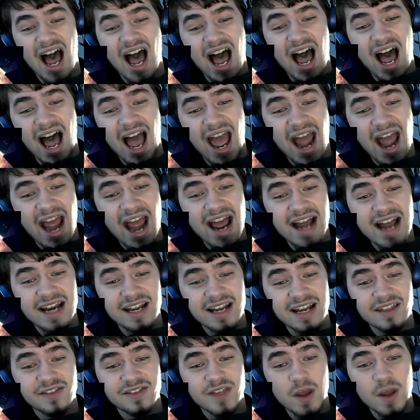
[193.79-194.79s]
and
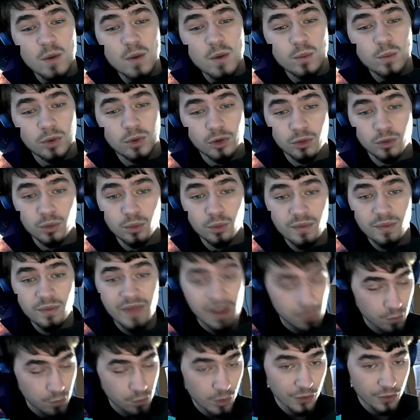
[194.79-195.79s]
they will they
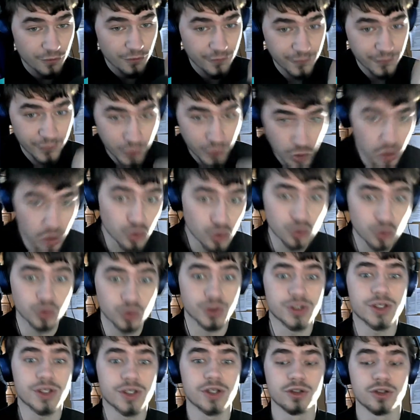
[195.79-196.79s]

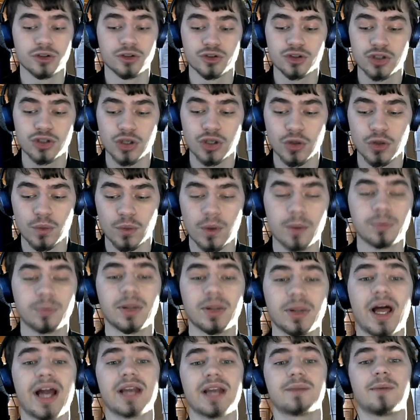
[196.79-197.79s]
refuse to
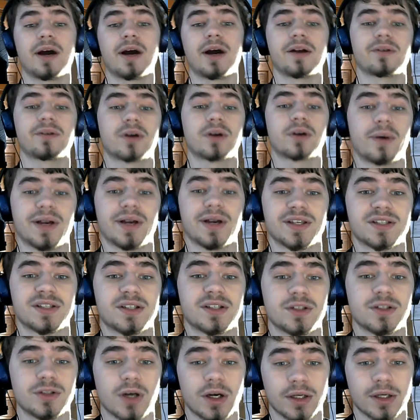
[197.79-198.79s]
reply to my request to
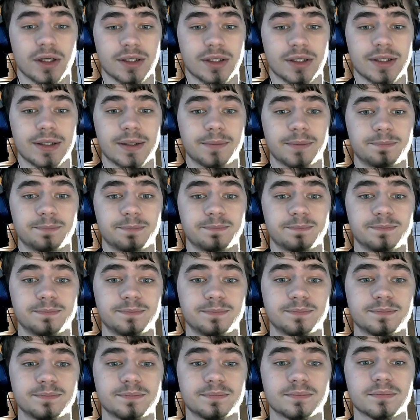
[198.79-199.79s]
talk to them.
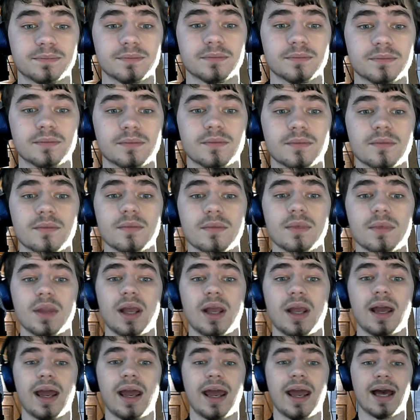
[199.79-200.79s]

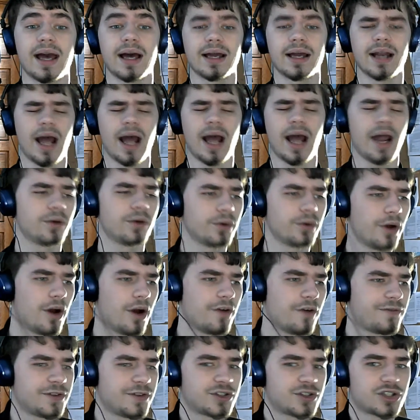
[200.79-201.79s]
And I don't know
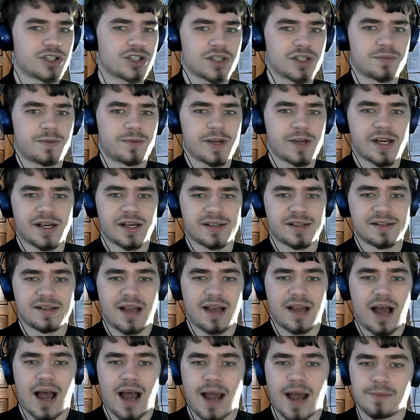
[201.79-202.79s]
if it's just because
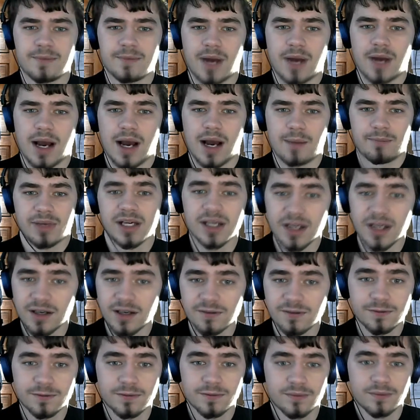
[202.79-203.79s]
I'm not big enough.
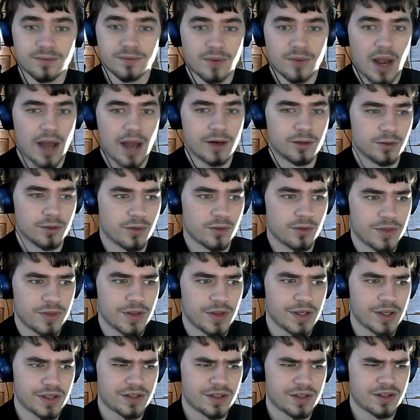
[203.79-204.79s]
I don't
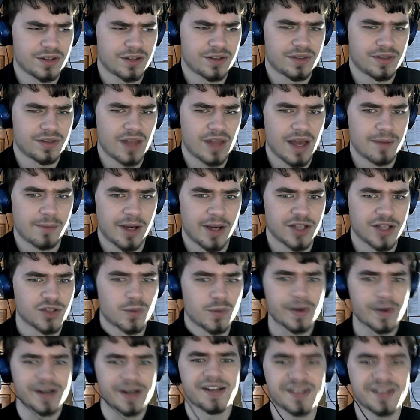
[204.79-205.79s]
think that my
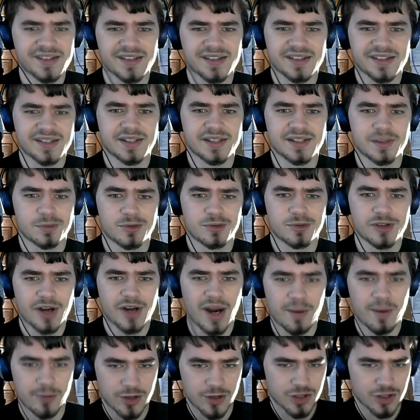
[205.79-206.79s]
twenty-six
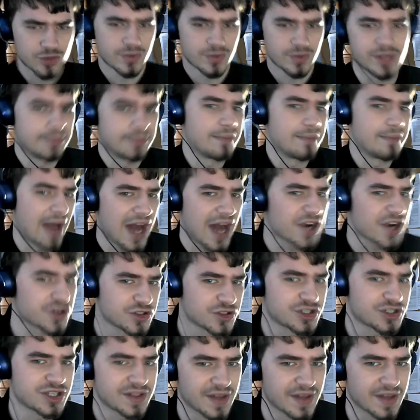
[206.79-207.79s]
subscribers really
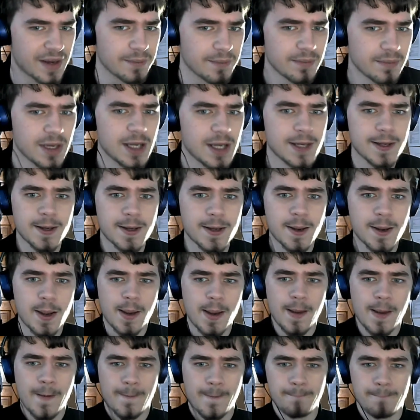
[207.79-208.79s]
matters to them,
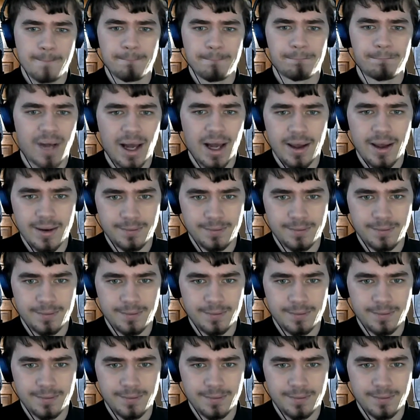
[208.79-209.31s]
but